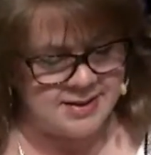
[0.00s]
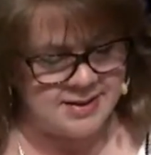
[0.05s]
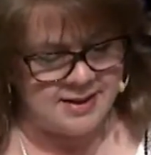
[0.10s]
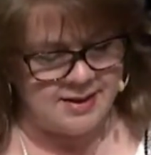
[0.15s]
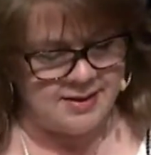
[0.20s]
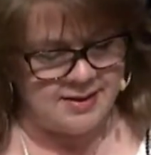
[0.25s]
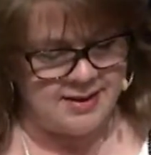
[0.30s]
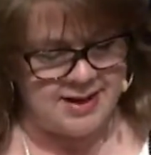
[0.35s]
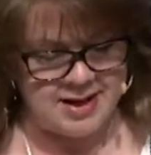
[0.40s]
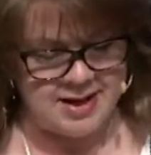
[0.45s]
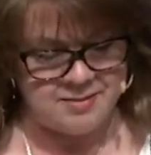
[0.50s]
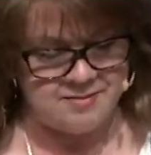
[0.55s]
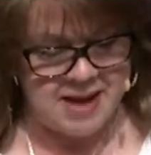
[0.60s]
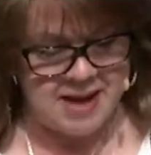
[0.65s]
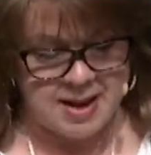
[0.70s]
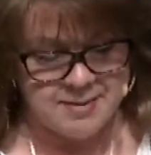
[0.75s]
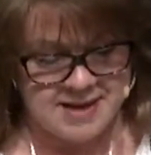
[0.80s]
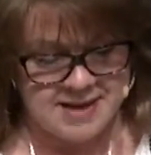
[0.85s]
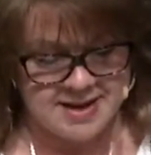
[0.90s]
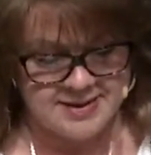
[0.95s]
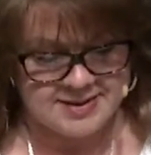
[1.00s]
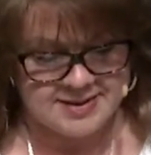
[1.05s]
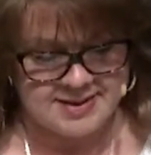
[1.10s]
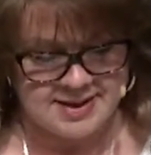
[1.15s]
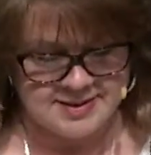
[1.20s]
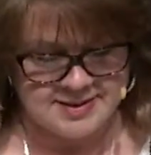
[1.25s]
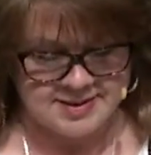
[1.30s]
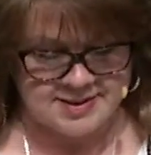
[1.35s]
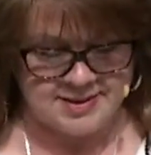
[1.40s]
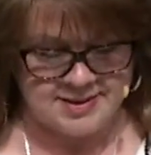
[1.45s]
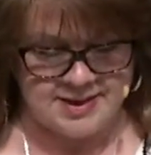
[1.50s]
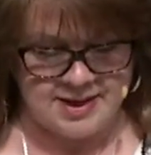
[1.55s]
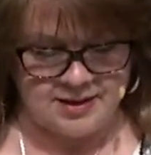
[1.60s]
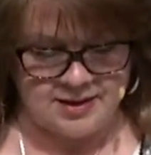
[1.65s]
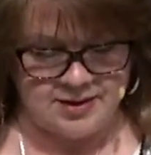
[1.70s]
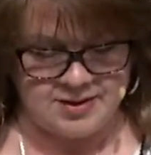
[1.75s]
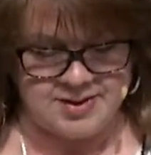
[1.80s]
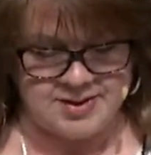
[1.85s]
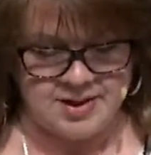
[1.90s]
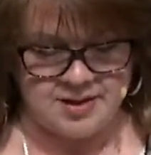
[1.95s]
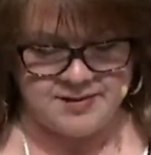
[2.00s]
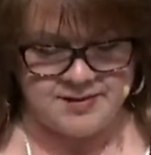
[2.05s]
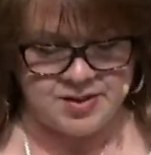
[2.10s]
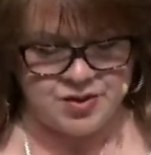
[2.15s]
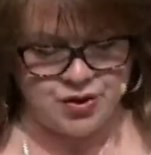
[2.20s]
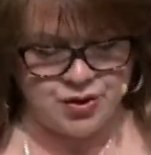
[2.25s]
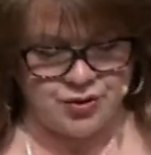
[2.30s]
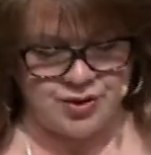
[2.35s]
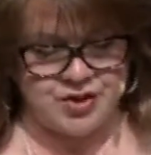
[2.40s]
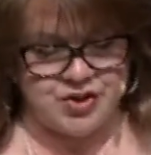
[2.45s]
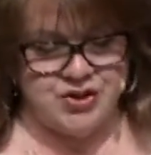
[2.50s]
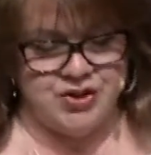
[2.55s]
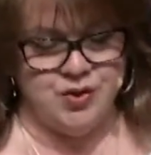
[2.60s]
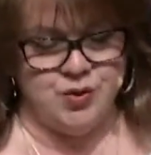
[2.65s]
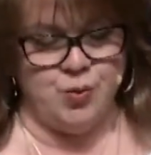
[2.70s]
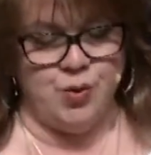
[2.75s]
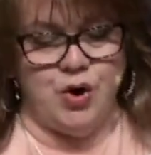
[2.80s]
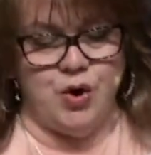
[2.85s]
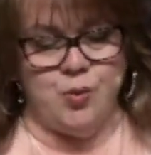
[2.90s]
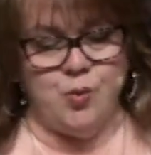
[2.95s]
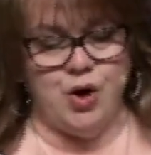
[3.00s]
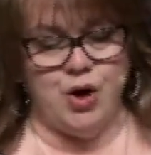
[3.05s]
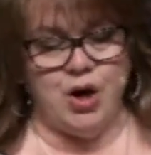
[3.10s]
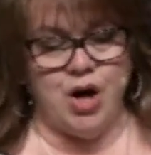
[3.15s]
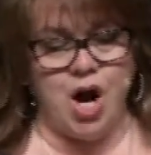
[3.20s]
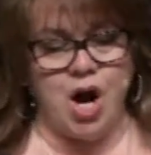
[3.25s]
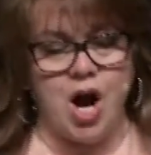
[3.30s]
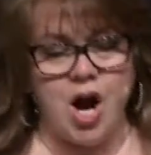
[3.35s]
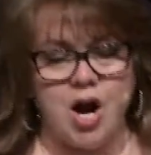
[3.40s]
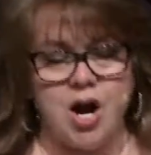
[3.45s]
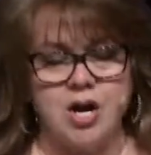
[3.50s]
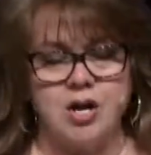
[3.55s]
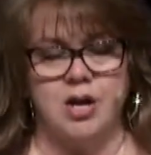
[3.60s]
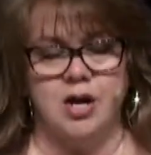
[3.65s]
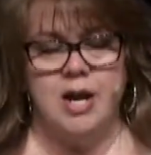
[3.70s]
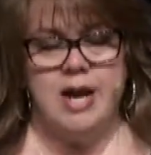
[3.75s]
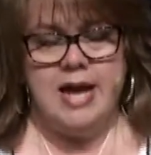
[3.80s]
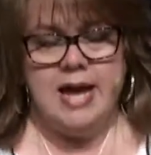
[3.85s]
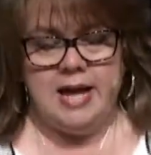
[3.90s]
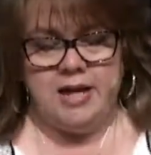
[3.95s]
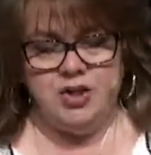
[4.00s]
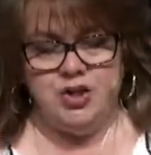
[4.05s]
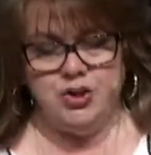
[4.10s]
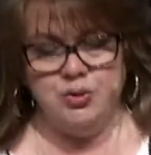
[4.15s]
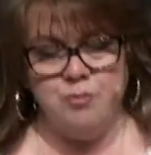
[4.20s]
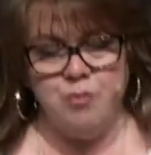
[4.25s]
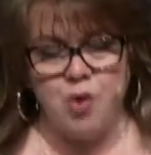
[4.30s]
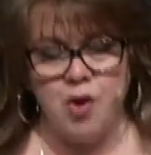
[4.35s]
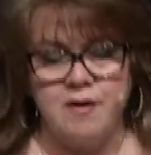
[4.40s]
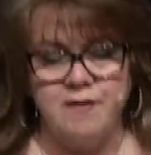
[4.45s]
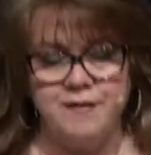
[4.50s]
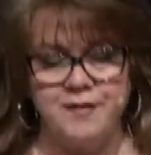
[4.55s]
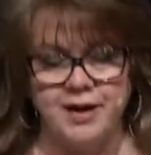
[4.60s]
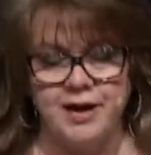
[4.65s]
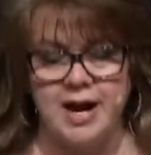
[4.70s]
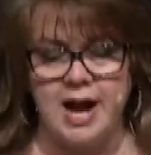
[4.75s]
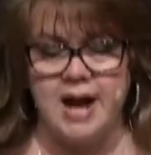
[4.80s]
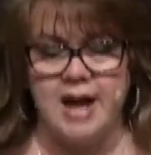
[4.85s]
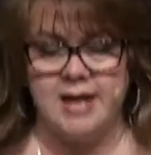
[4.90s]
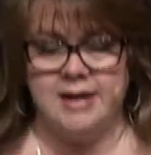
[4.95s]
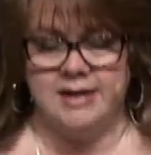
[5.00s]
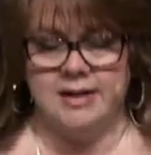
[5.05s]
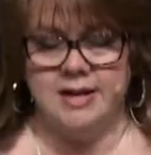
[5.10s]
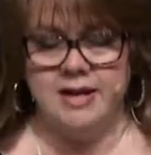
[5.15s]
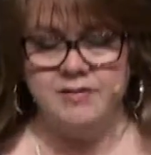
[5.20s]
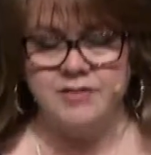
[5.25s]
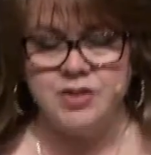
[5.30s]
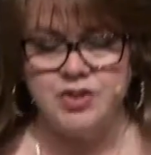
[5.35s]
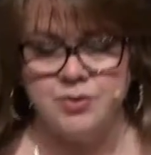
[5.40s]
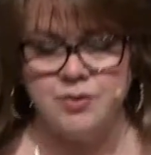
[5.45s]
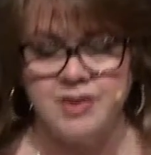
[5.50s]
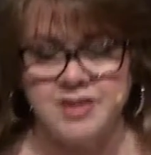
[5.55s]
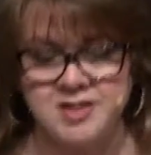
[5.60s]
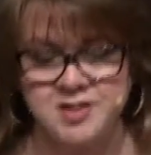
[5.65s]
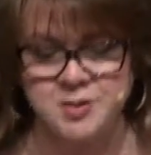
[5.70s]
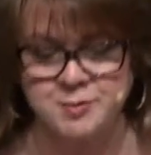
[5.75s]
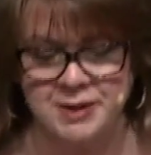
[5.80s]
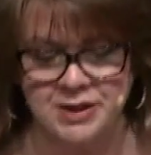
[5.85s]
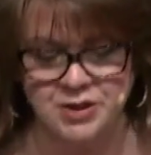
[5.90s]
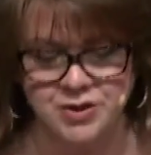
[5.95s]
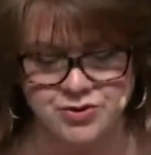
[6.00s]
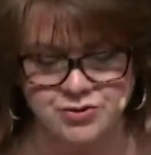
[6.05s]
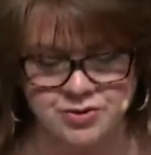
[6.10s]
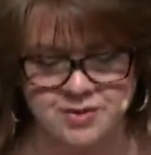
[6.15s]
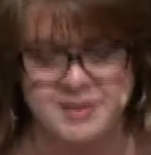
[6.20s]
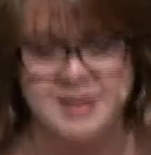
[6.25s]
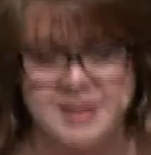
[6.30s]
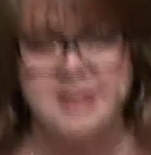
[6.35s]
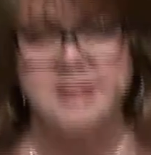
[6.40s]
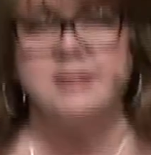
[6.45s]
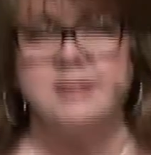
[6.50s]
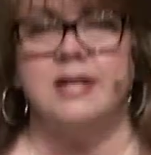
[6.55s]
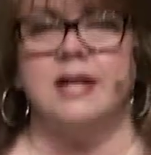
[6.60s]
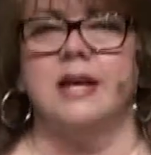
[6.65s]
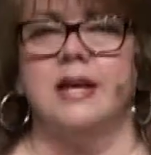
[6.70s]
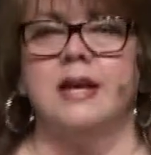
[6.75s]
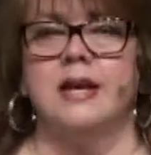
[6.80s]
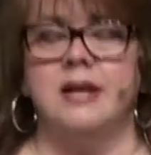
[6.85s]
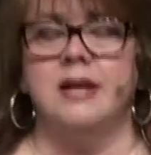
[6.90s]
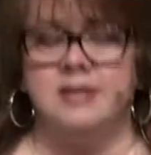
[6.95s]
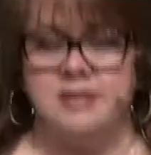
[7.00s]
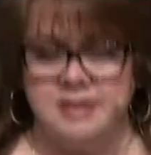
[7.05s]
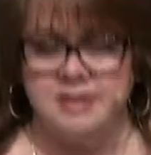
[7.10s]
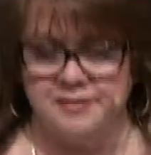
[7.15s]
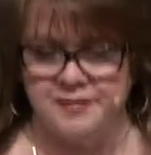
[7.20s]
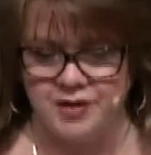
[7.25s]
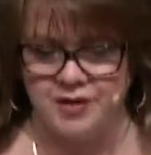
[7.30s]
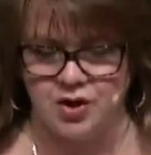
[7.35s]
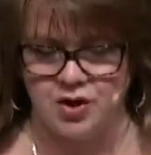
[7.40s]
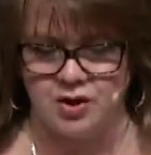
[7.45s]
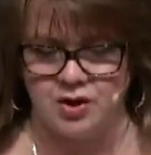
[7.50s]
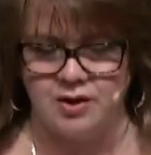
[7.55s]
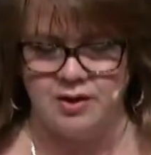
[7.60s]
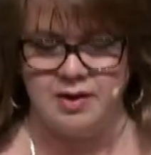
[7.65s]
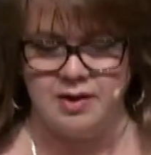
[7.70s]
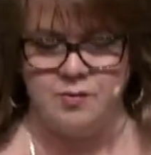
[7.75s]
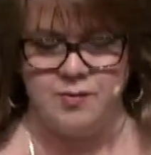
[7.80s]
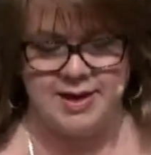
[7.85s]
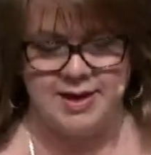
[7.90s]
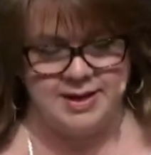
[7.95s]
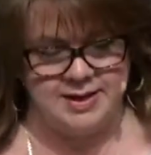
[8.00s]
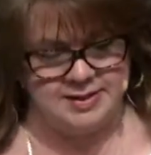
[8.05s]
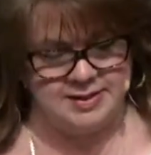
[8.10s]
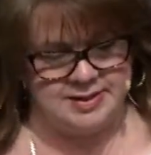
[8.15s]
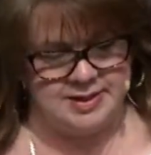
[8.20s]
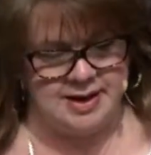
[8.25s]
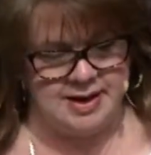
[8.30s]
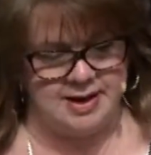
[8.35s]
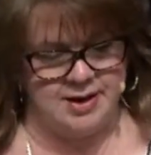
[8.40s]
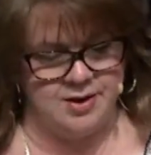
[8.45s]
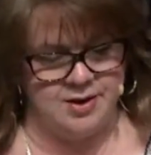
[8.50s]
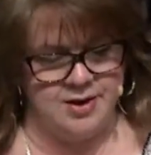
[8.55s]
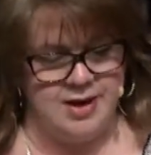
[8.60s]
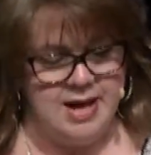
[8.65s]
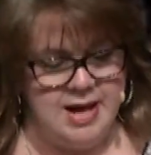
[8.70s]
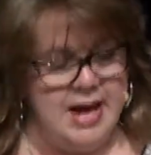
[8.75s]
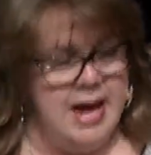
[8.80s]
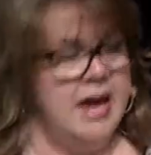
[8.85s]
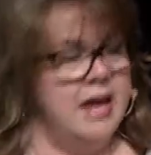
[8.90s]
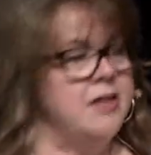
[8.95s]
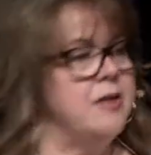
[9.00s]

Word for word: uh, it may make sense to tell ourselves as Christians we're to work harder and do more for God and even doing the spiritual things it can get difficult and we get tired. And the